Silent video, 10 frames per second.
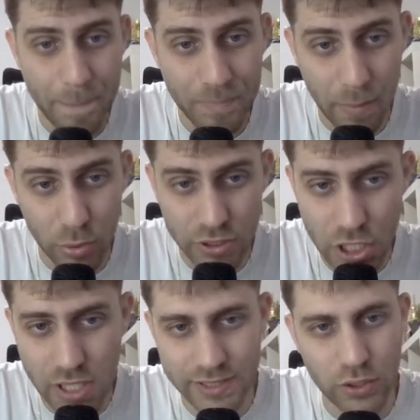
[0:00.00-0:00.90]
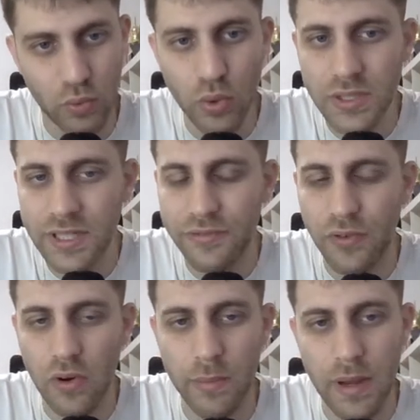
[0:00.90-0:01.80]
position. So rook
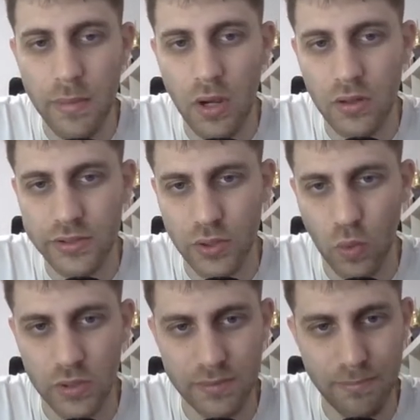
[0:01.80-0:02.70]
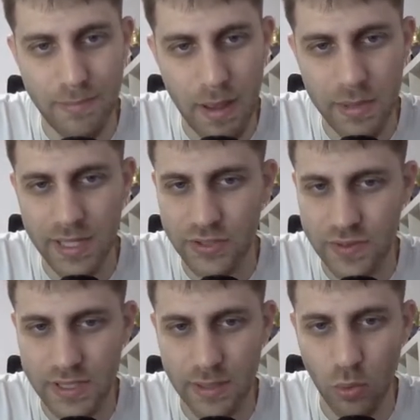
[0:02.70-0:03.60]
c4 maybe also was maybe
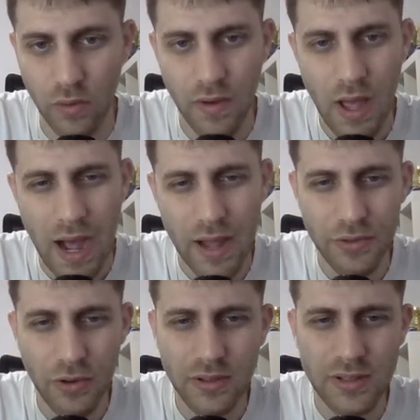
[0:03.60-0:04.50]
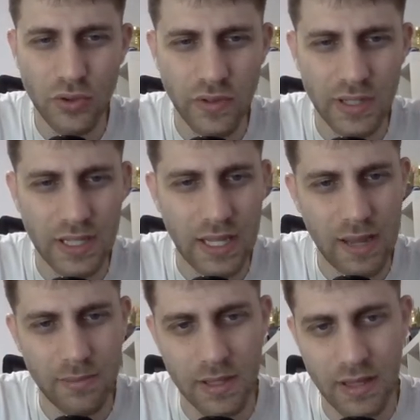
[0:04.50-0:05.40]
interesting move. I thought during the
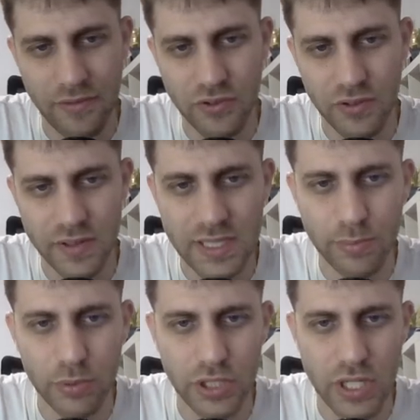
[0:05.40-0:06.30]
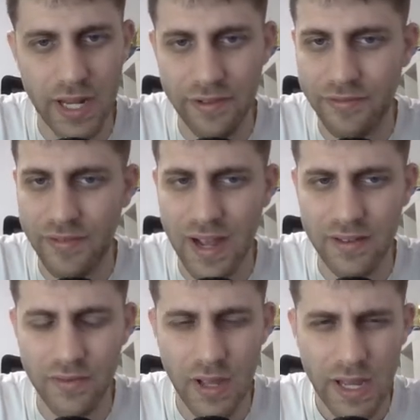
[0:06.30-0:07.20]
game that after this position
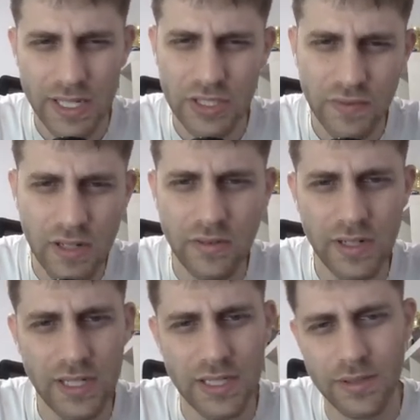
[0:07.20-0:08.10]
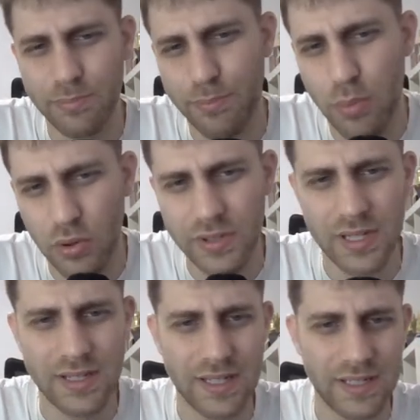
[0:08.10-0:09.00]
f5, it's really
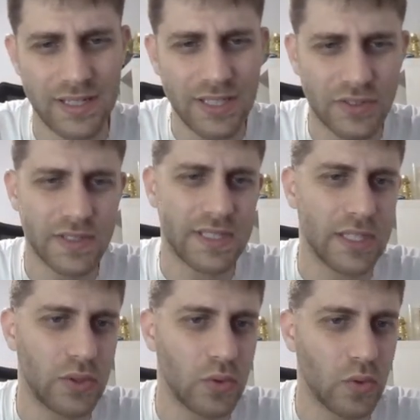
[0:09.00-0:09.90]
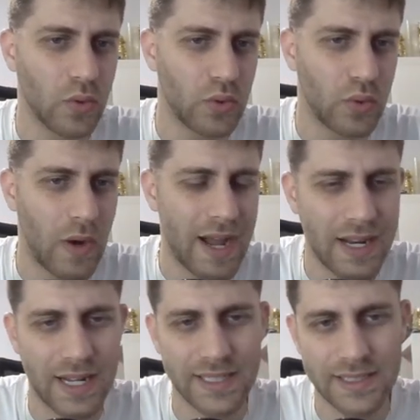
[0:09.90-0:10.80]
important and interesting to
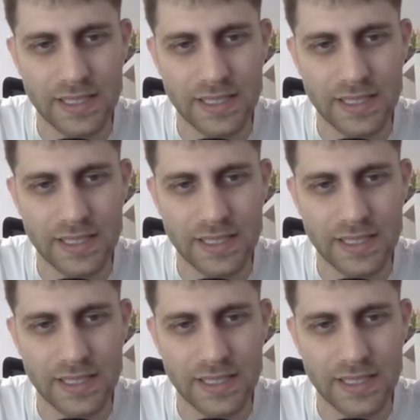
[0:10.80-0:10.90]
analyze this